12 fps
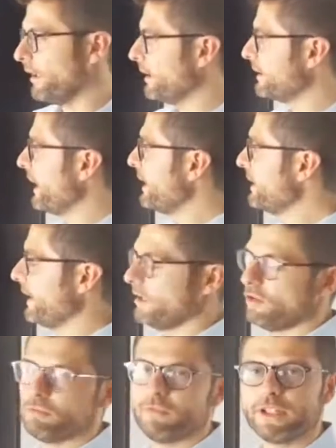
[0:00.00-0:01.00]

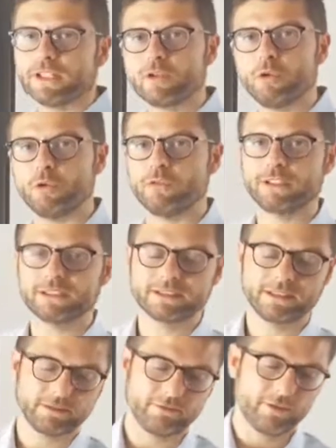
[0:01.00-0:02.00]
titanium that covers
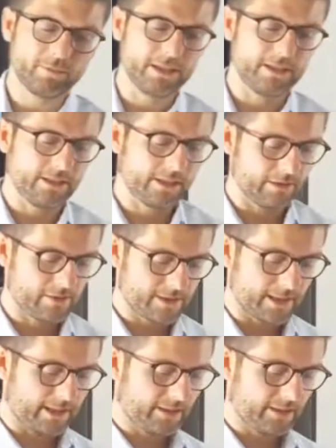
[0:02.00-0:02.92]
the building outside.